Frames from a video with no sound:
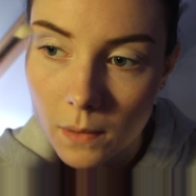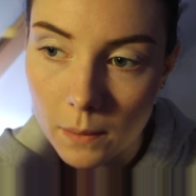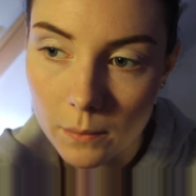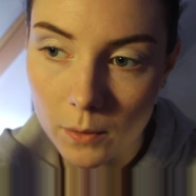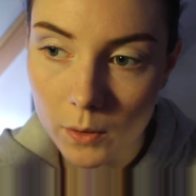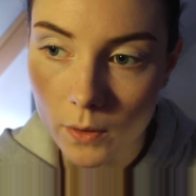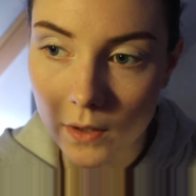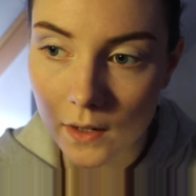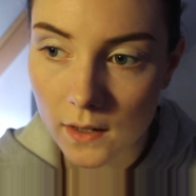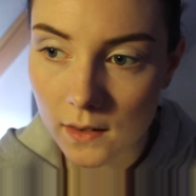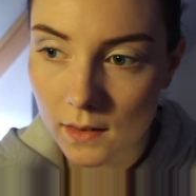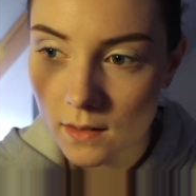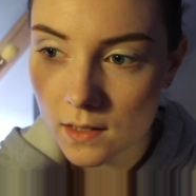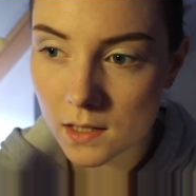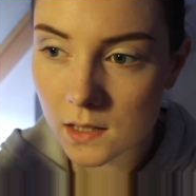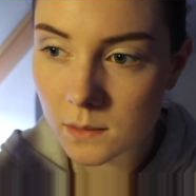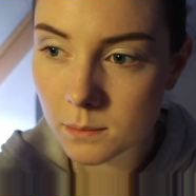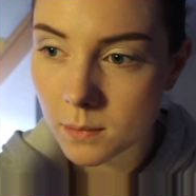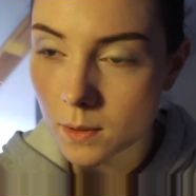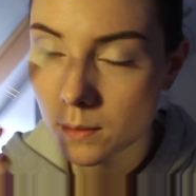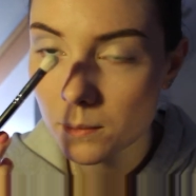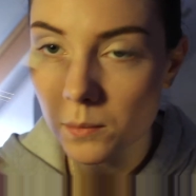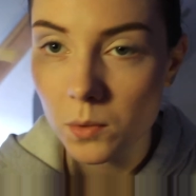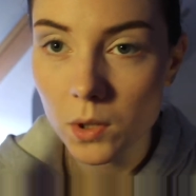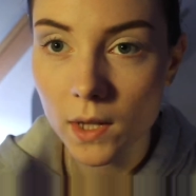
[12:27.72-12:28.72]
I'm going a little
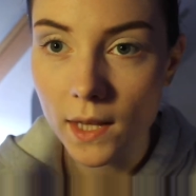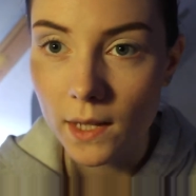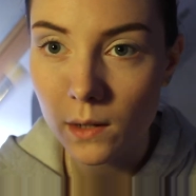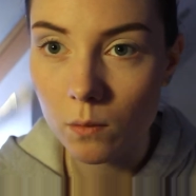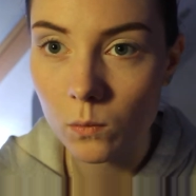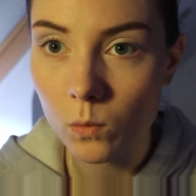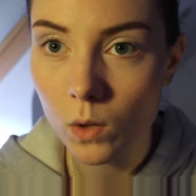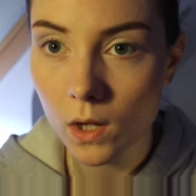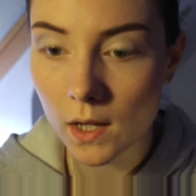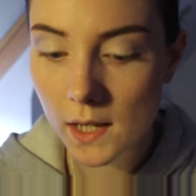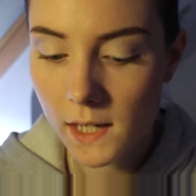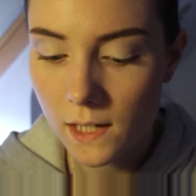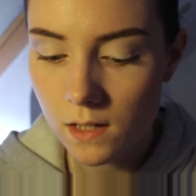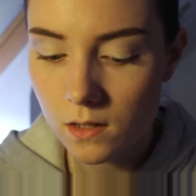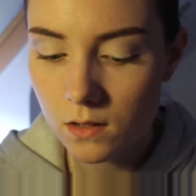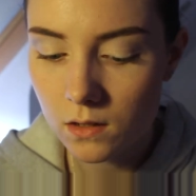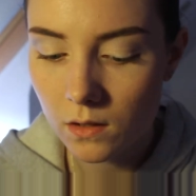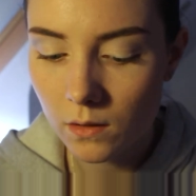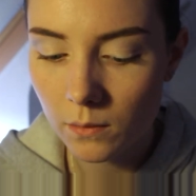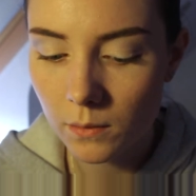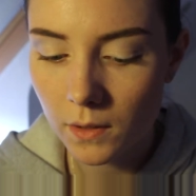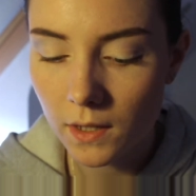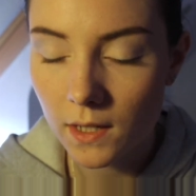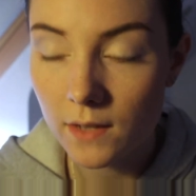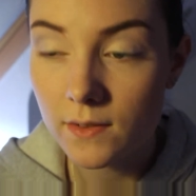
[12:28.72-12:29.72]
bit more like wide, so
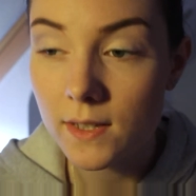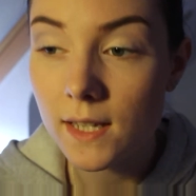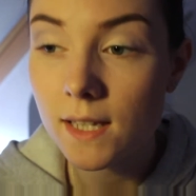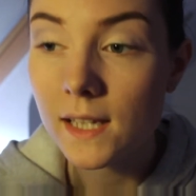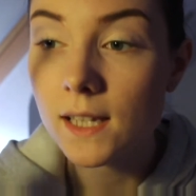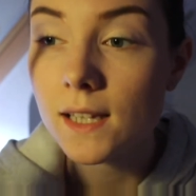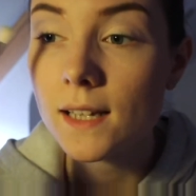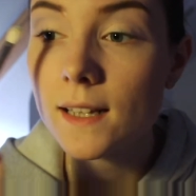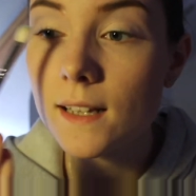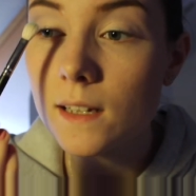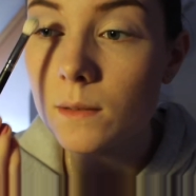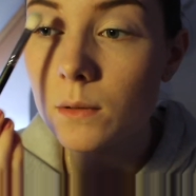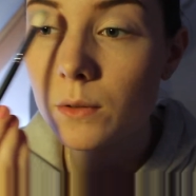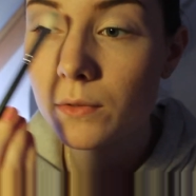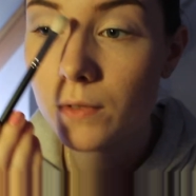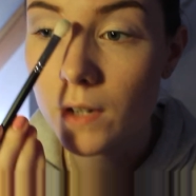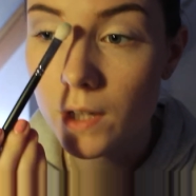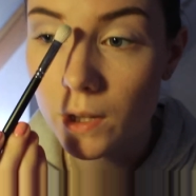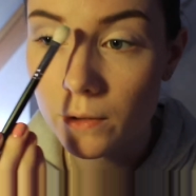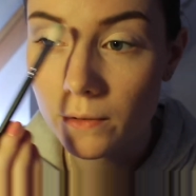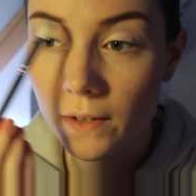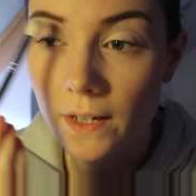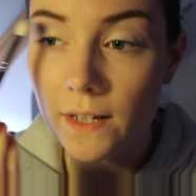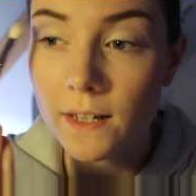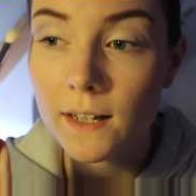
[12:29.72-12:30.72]
I'm kind of taking it a little bit
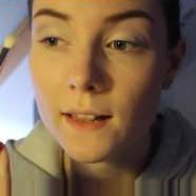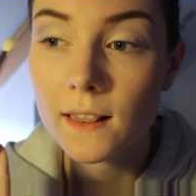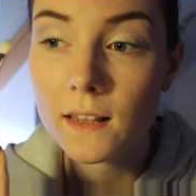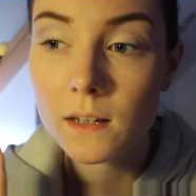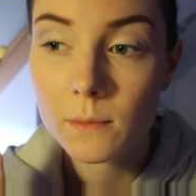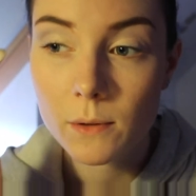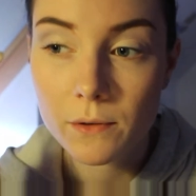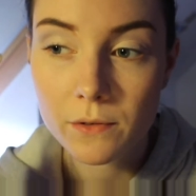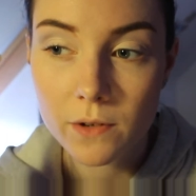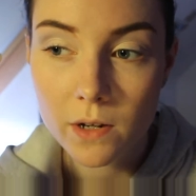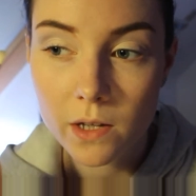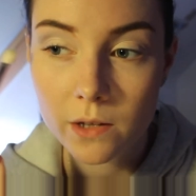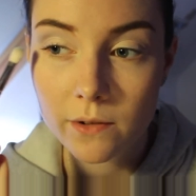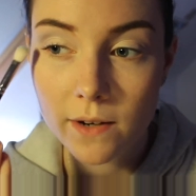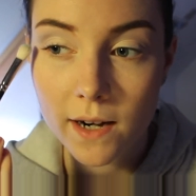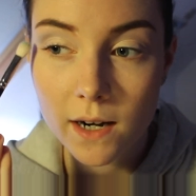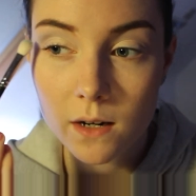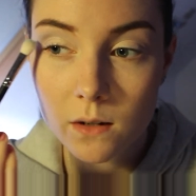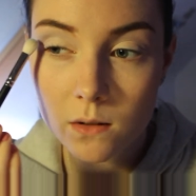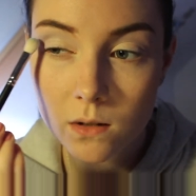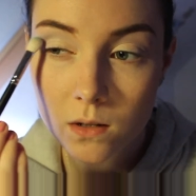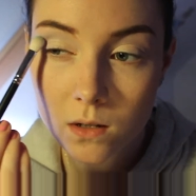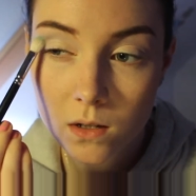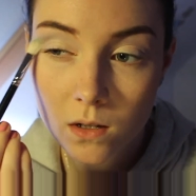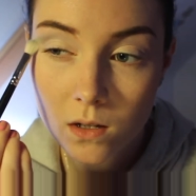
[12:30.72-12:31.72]
further in, a little bit further
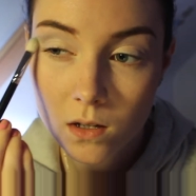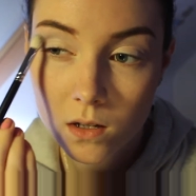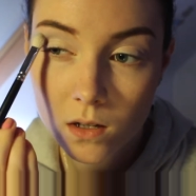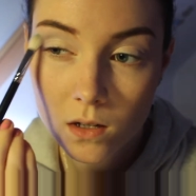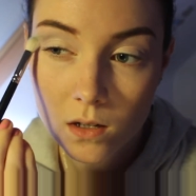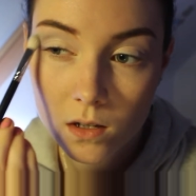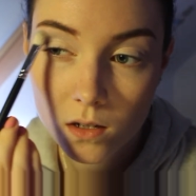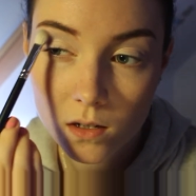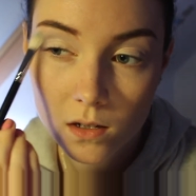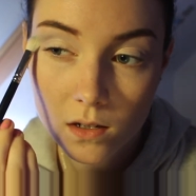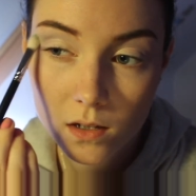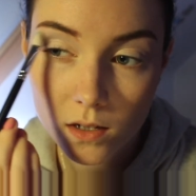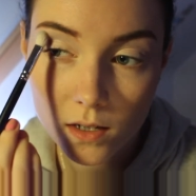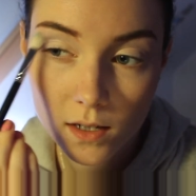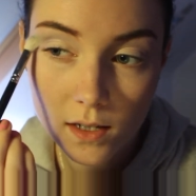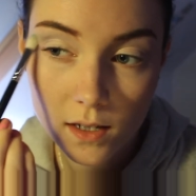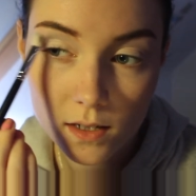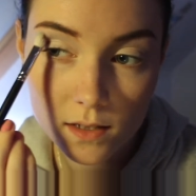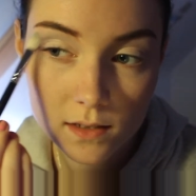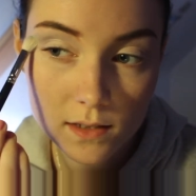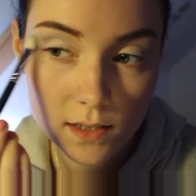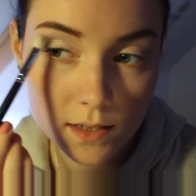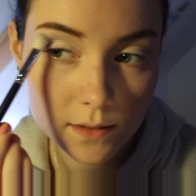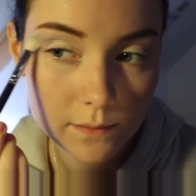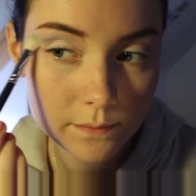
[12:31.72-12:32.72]
out,
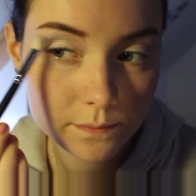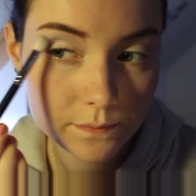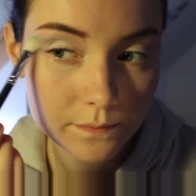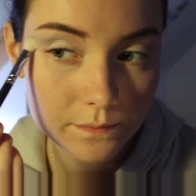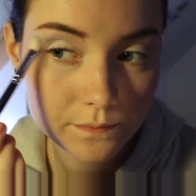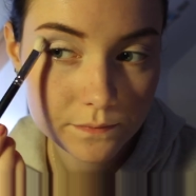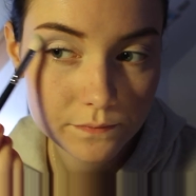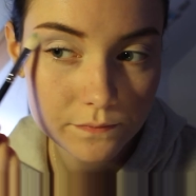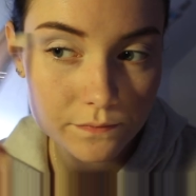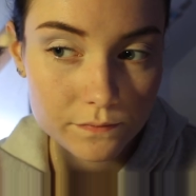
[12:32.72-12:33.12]
and um,